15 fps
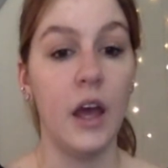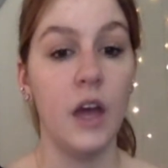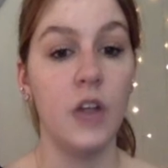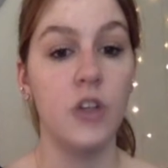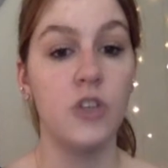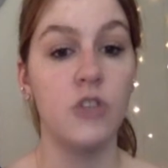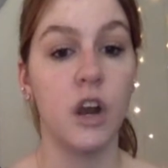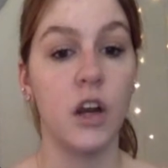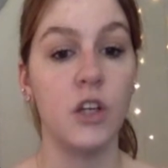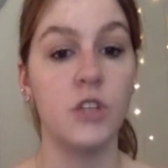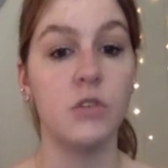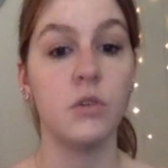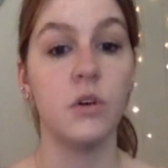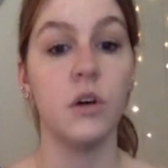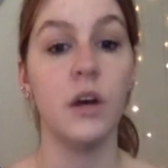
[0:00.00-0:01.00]

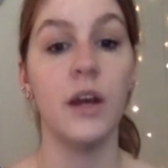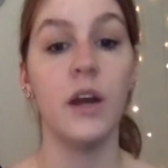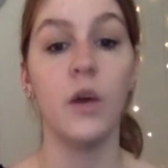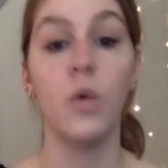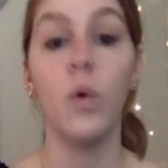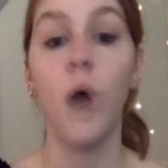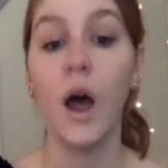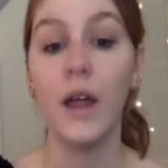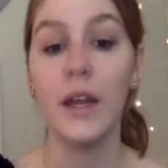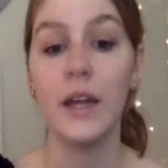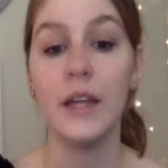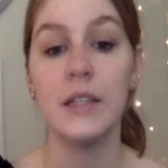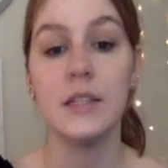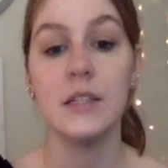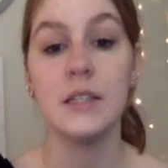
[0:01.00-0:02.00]
structural inequality
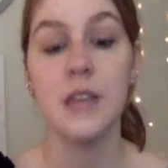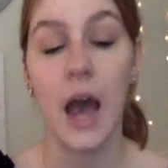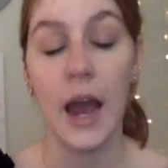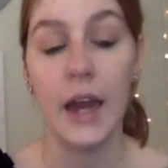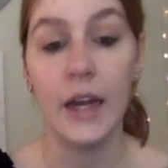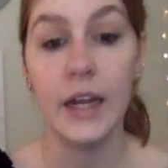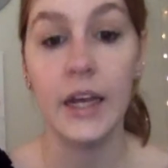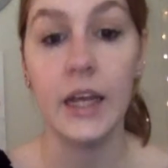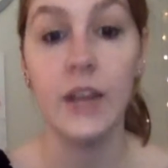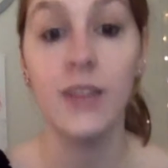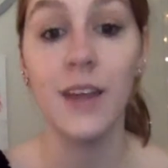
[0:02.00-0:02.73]
in society